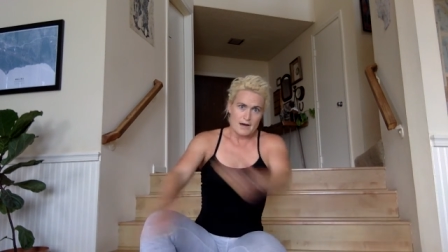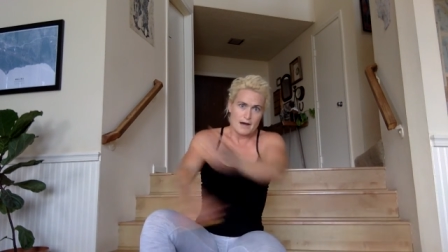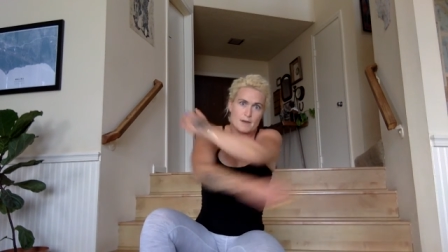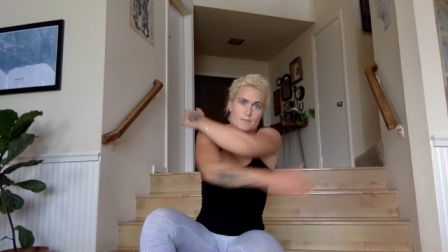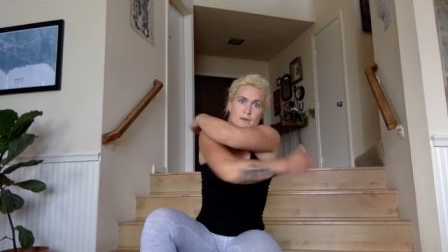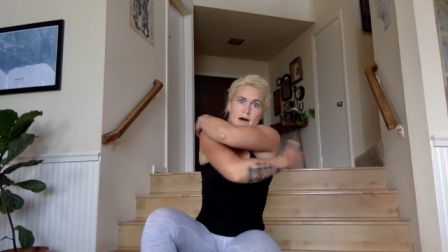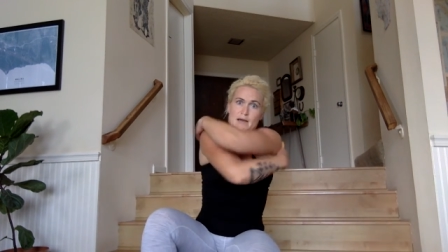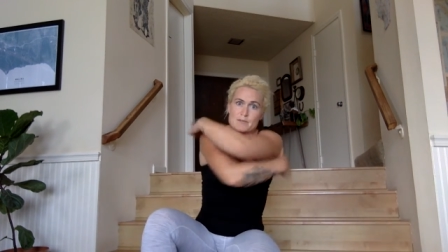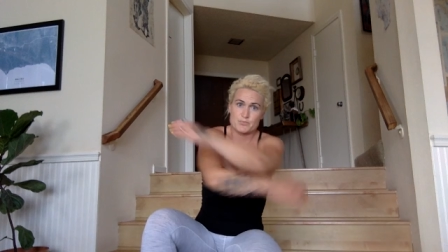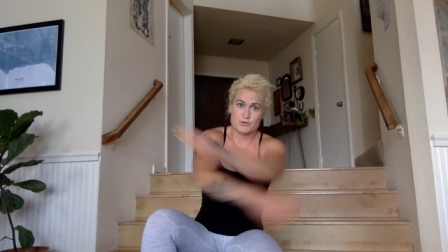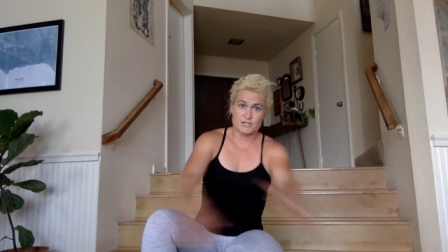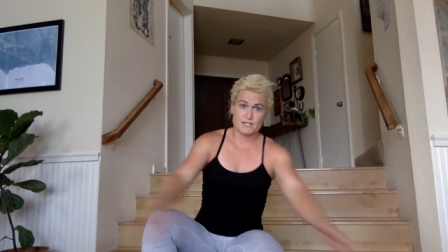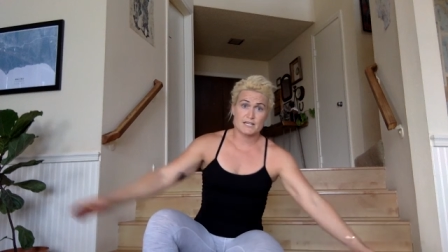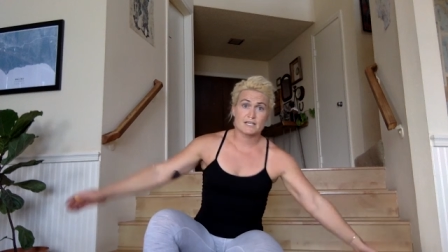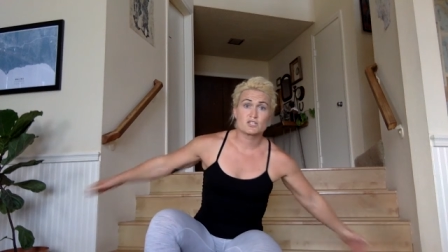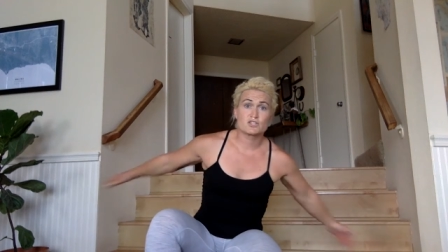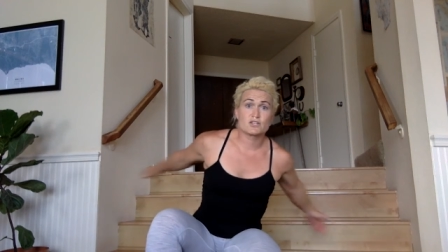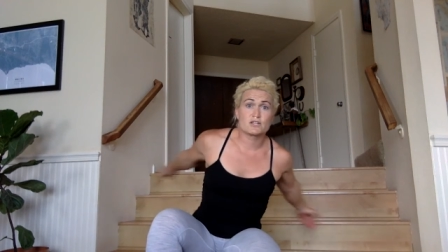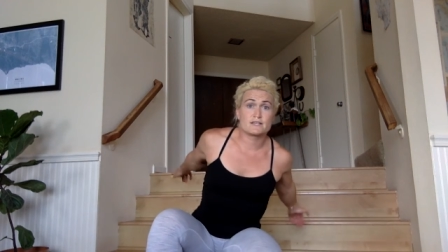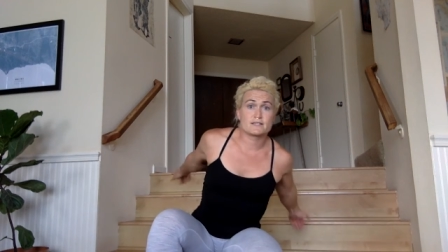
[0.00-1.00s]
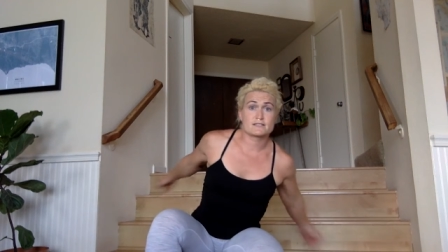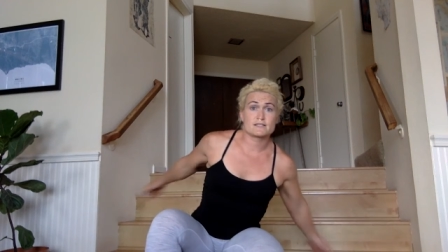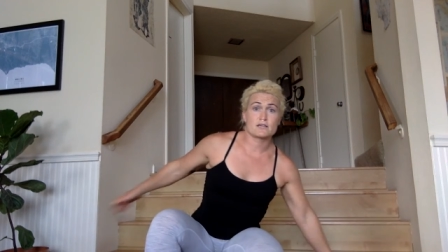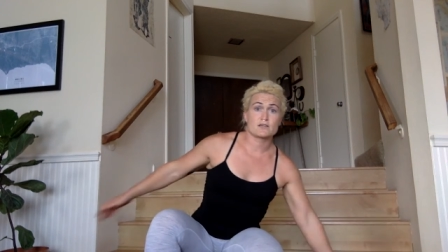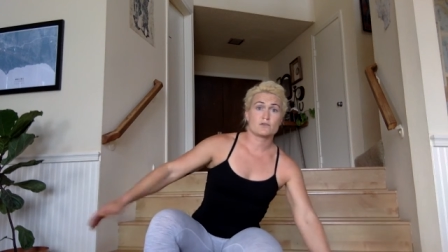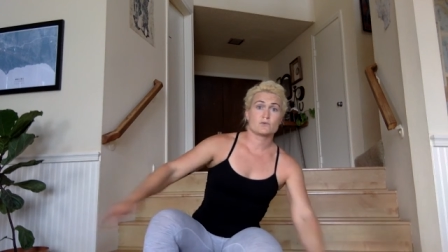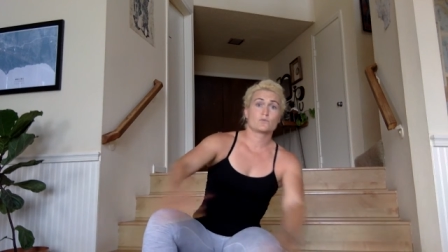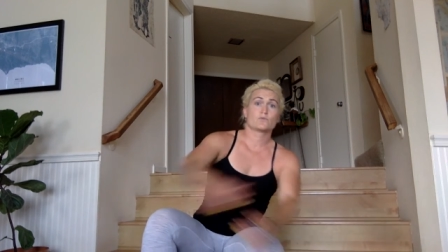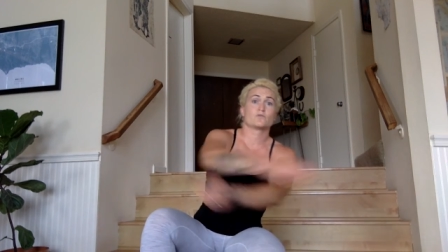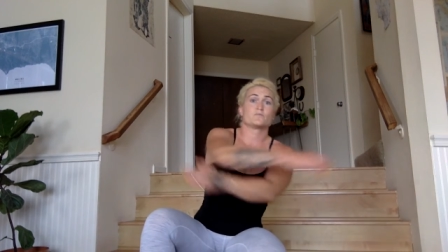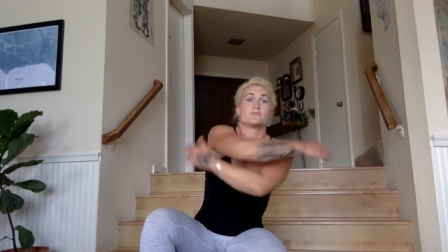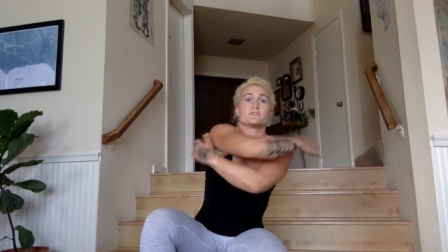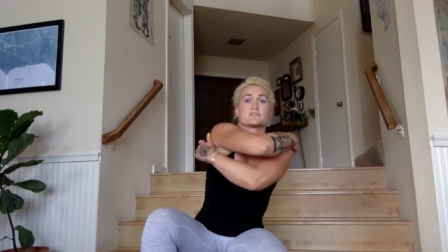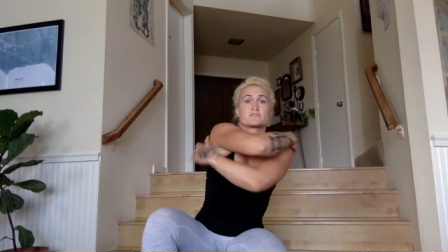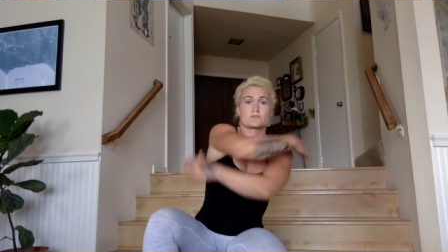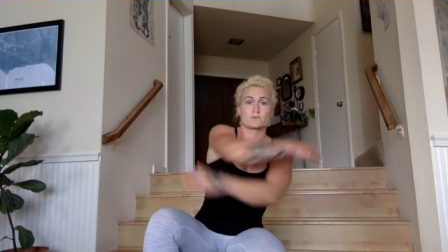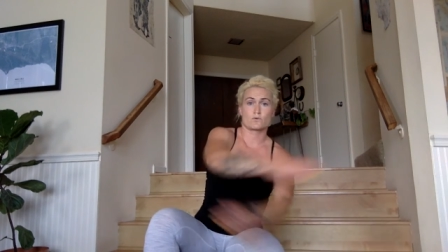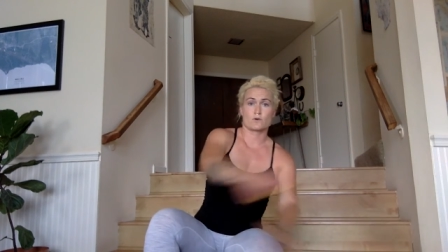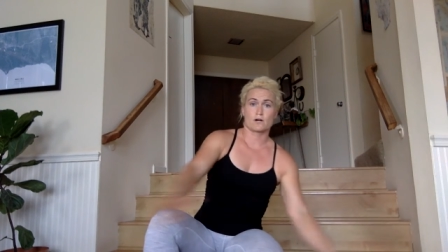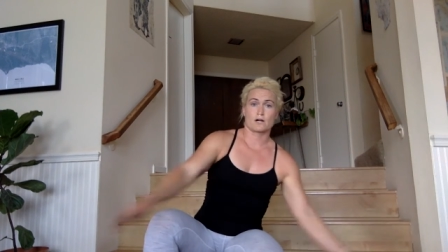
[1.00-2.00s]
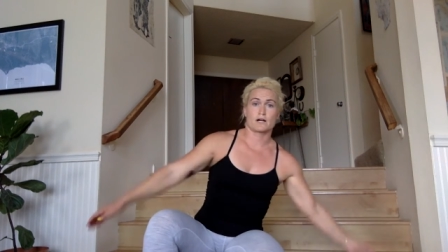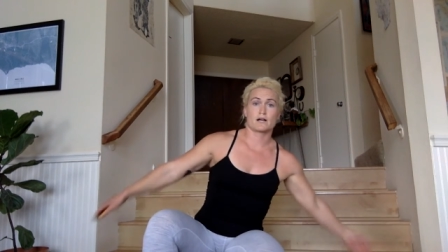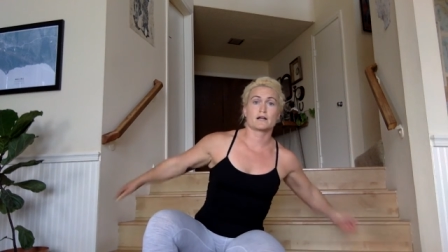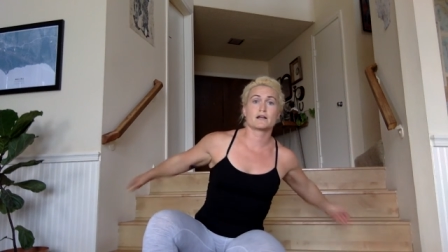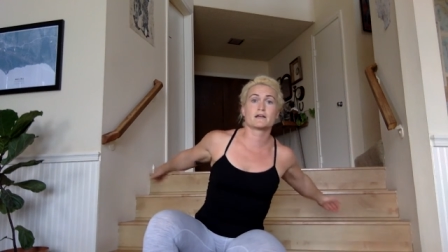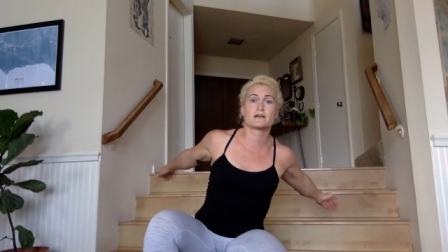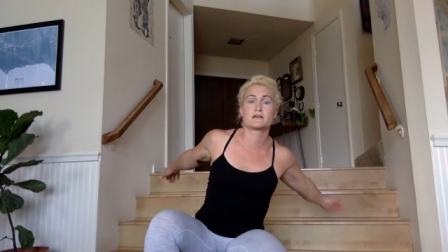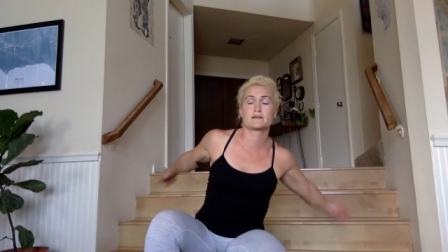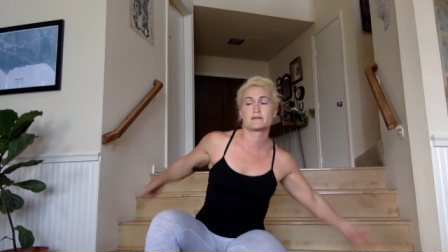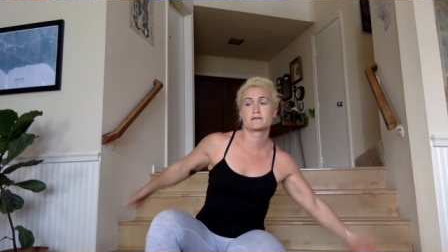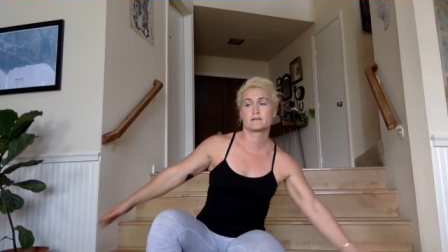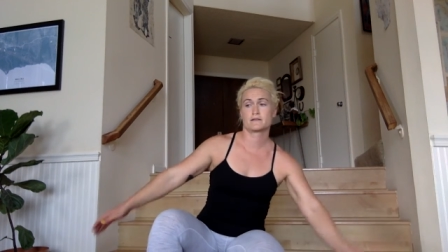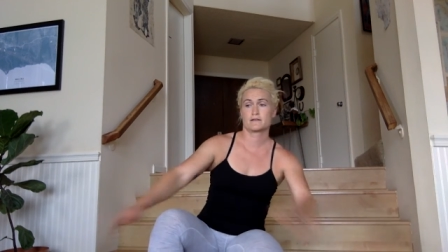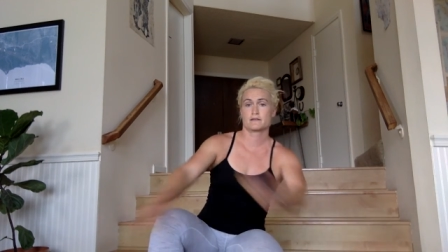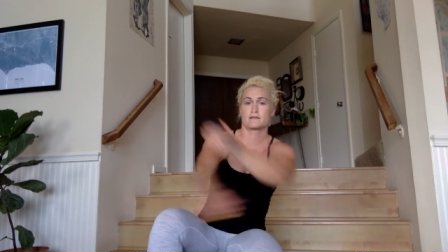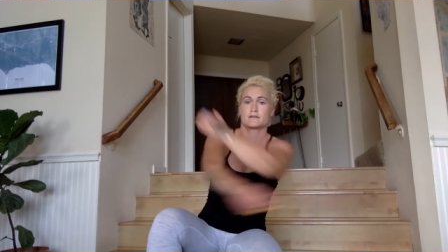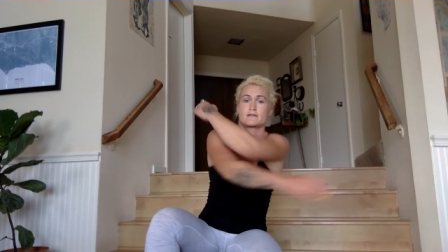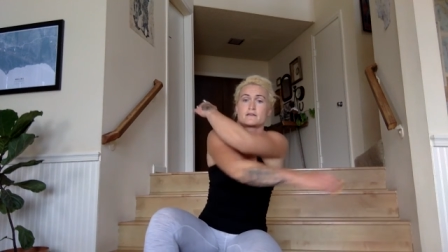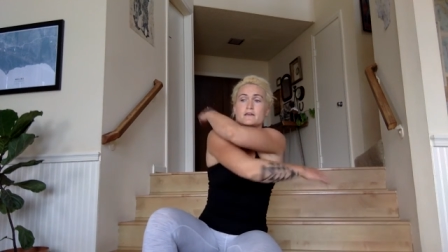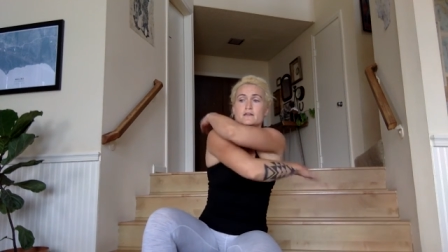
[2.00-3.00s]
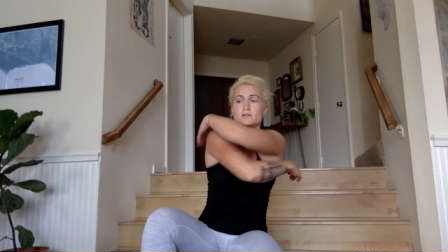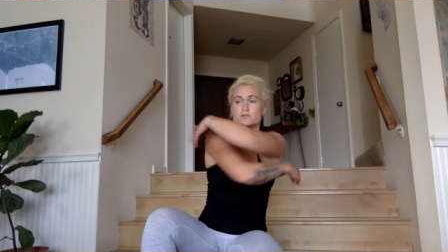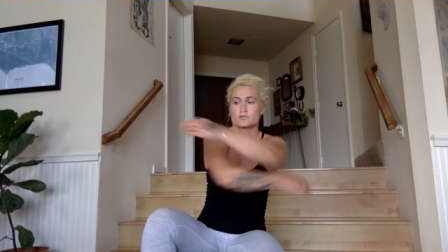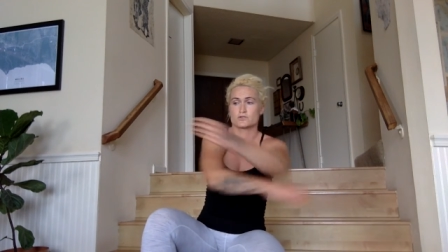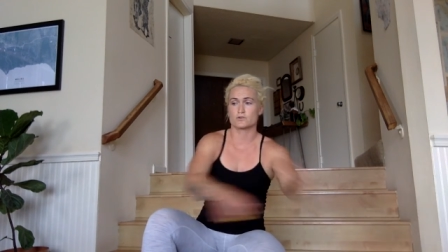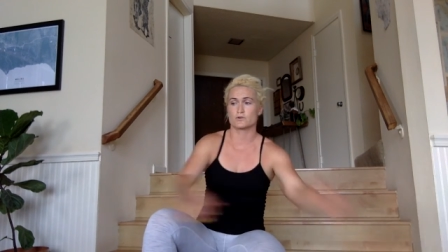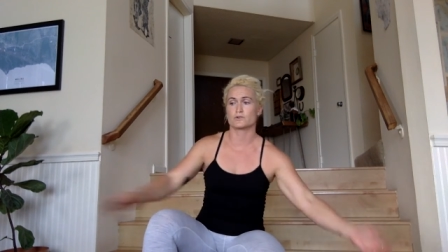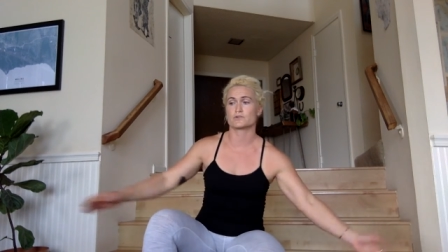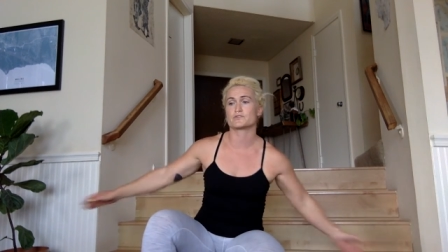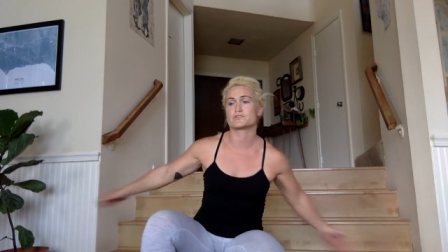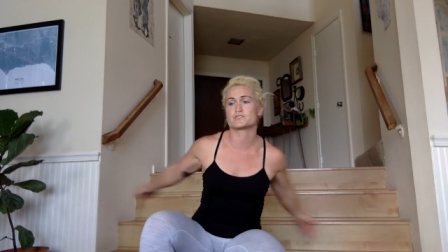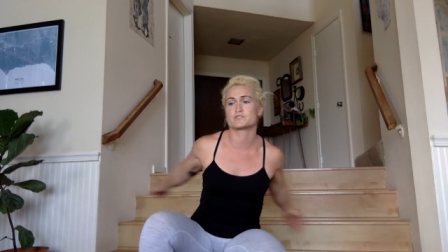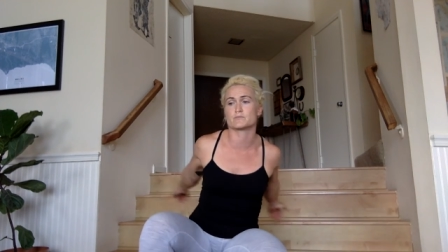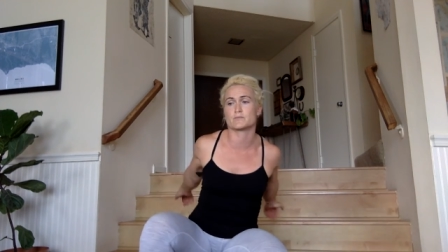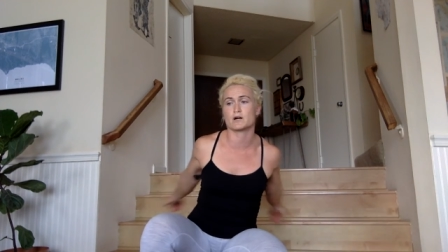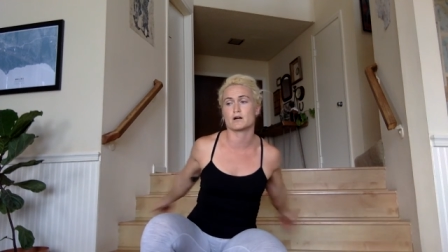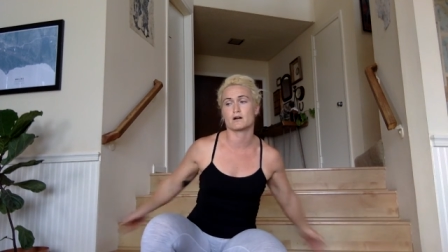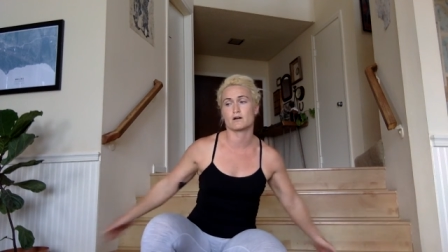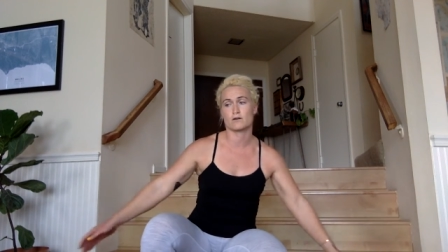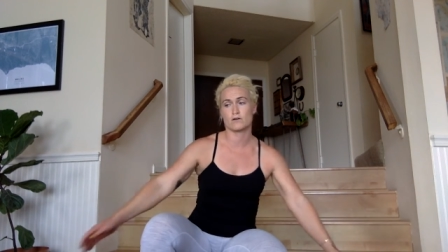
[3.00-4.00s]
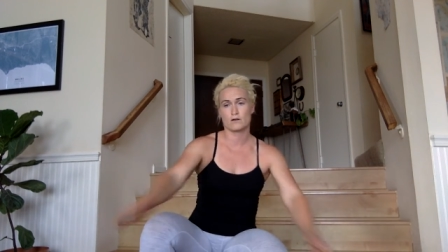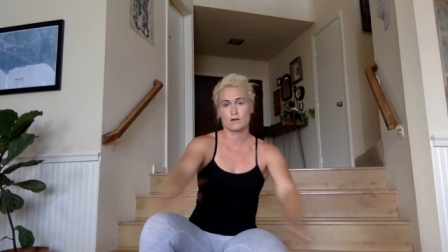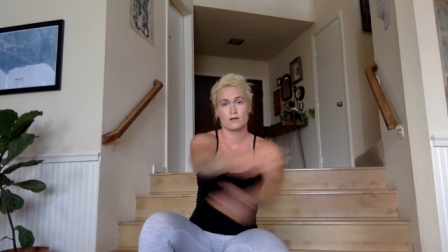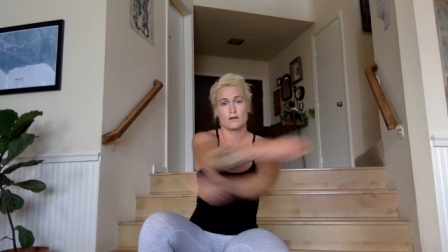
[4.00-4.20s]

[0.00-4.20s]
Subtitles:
my prediction is that you will be sore in your shoulders tomorrow.